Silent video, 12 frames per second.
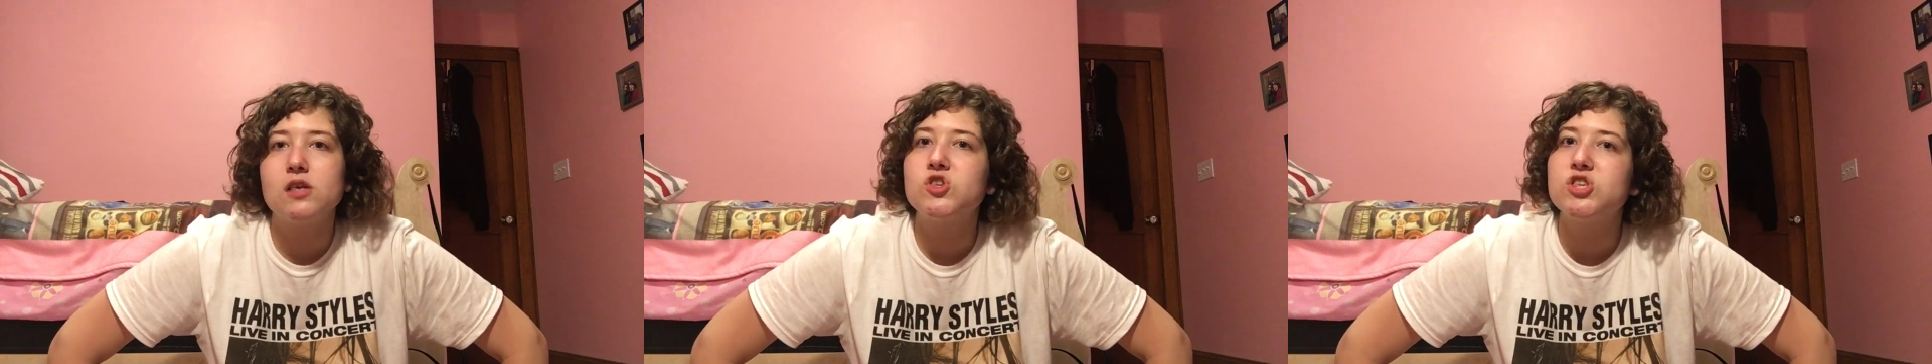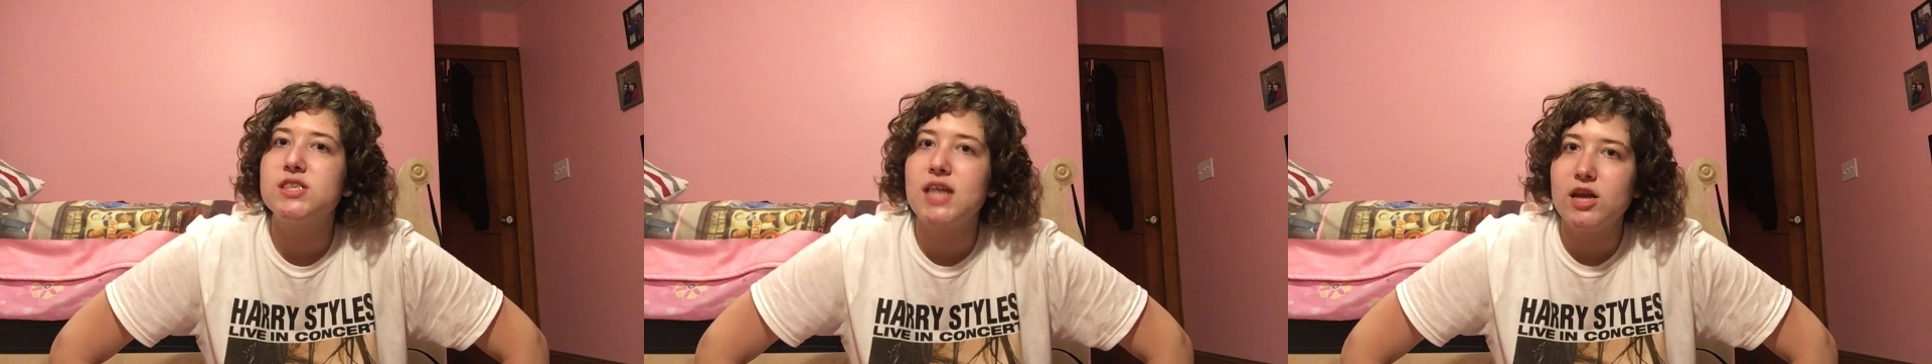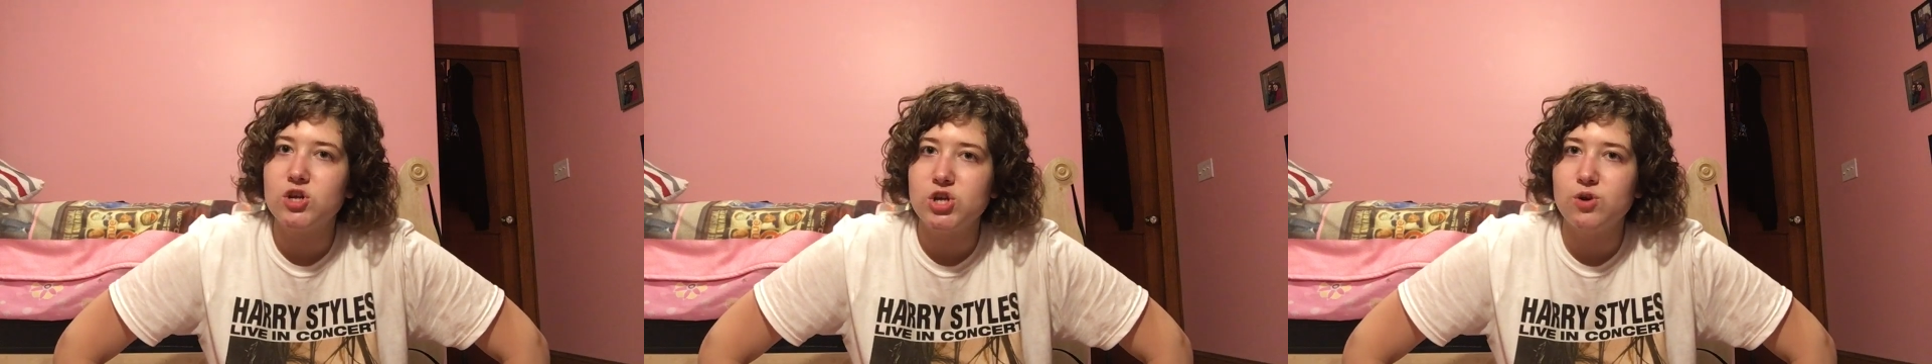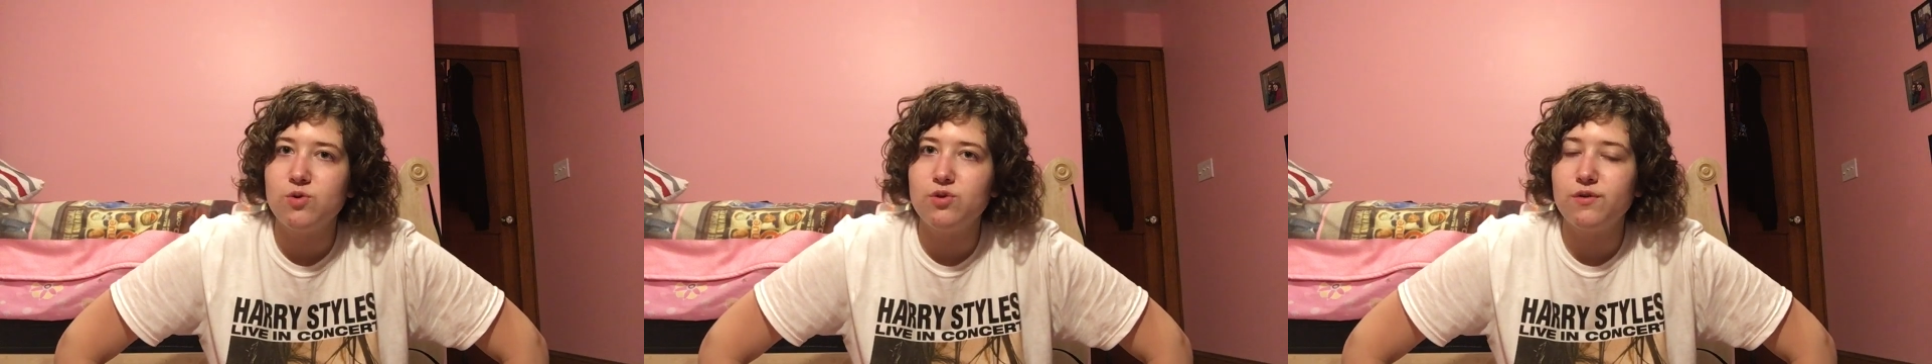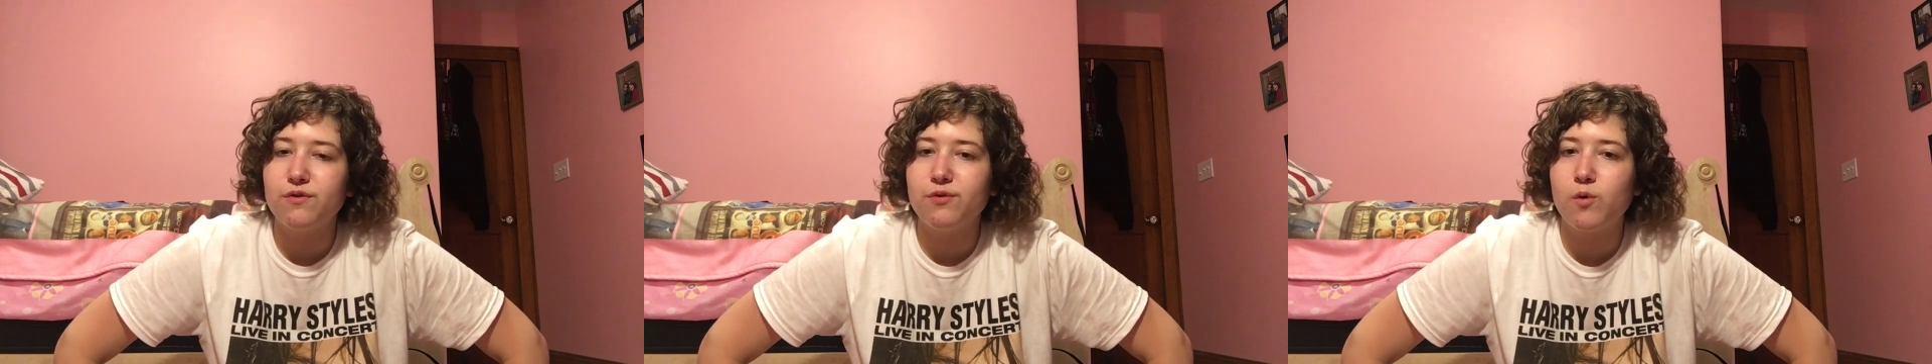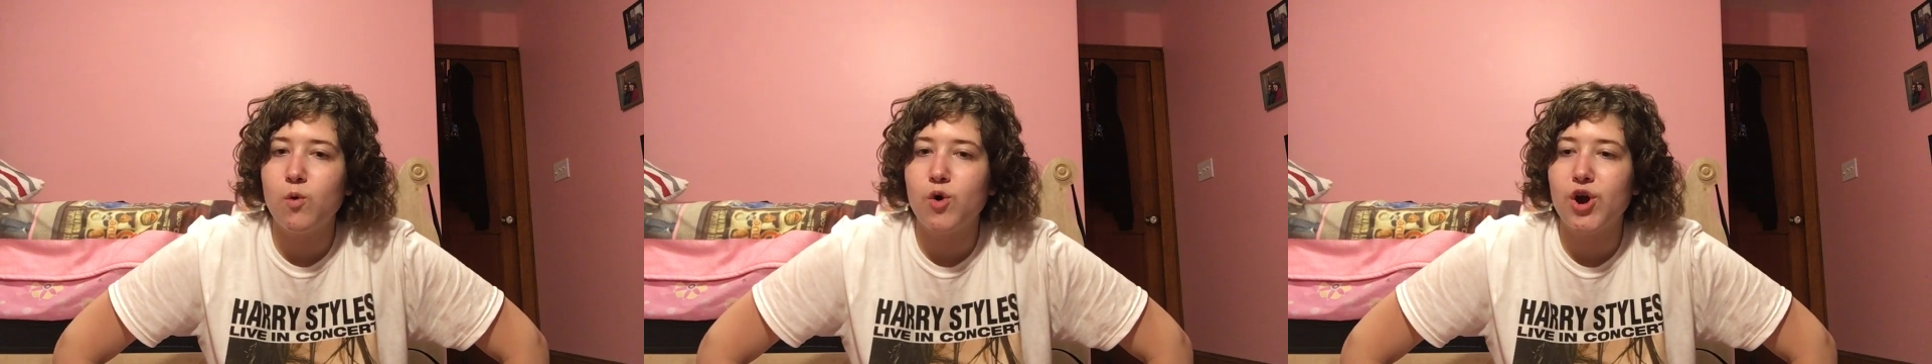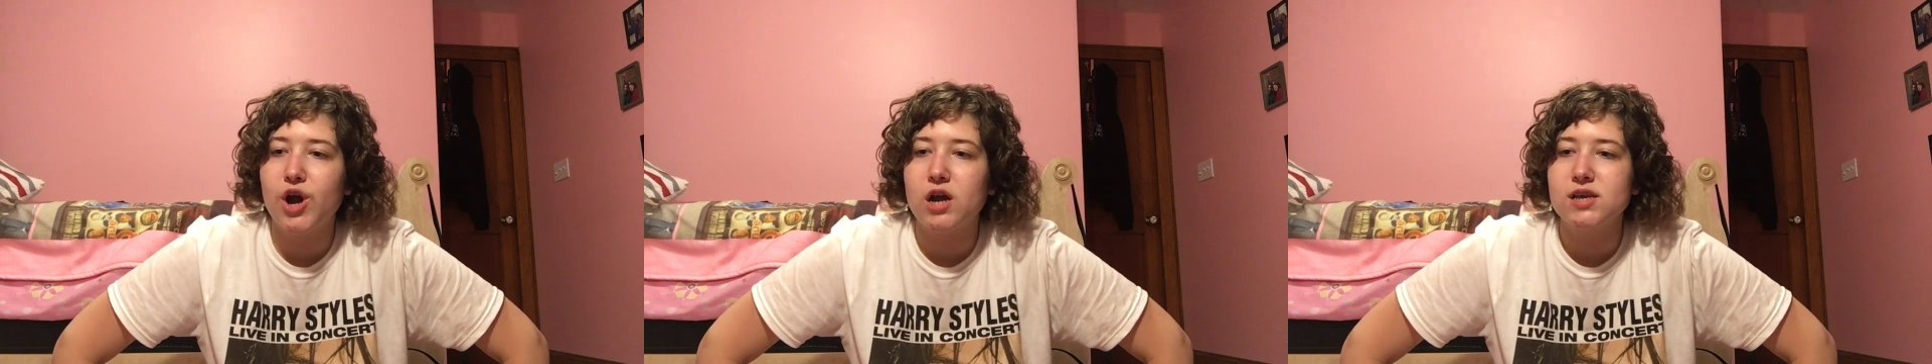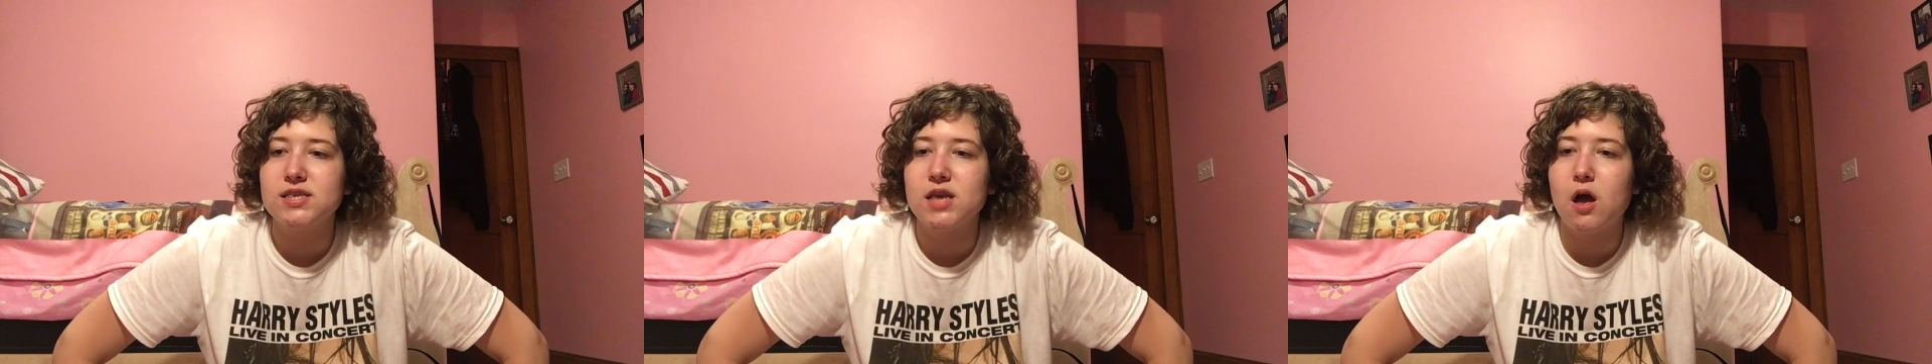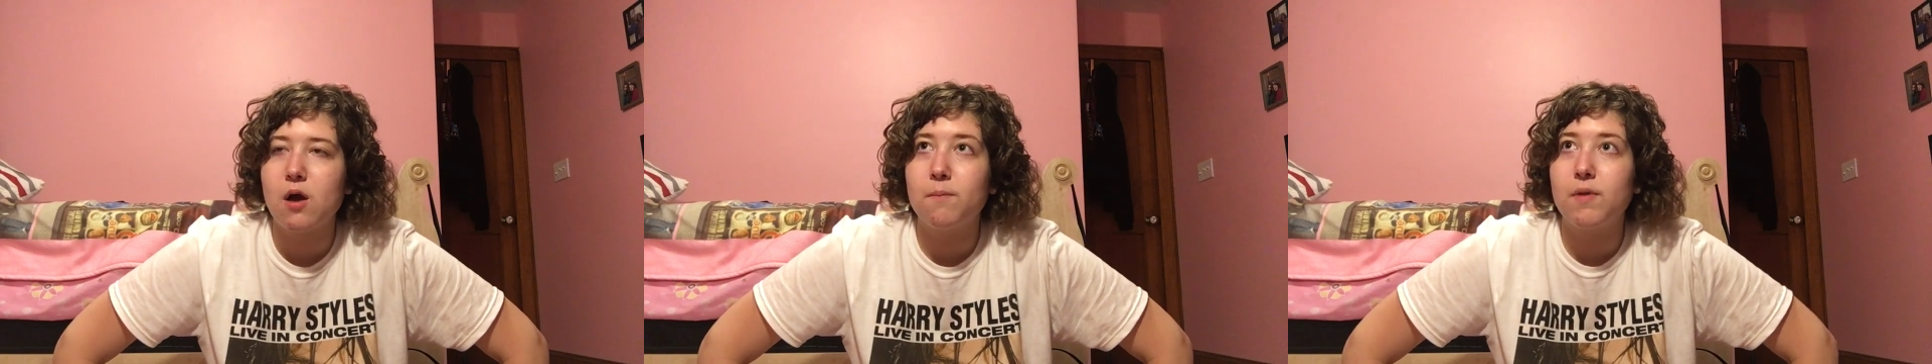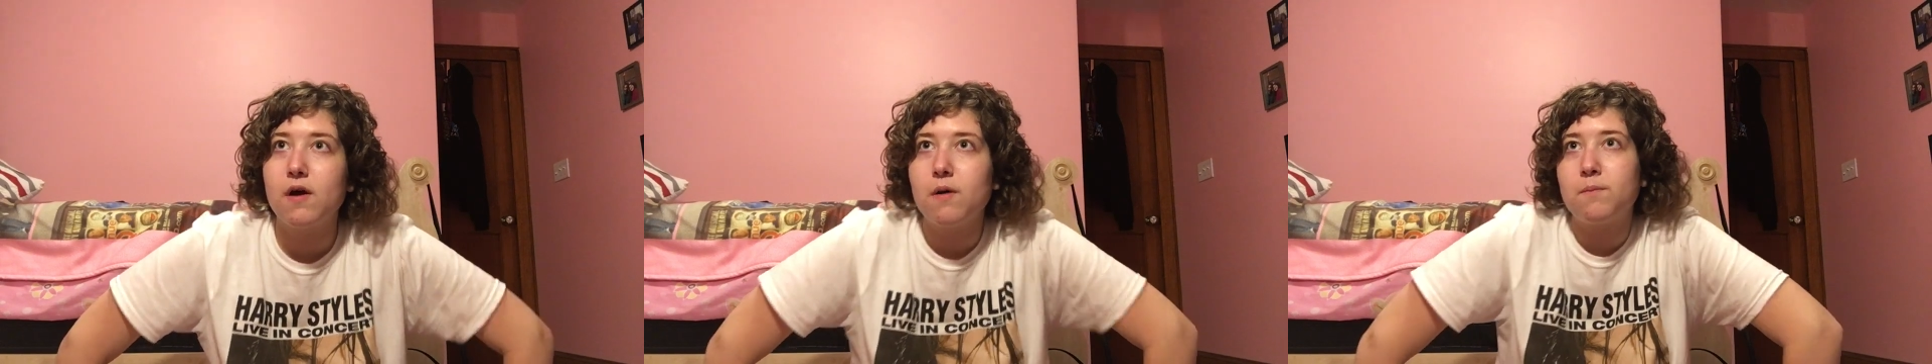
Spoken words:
stay tuned for some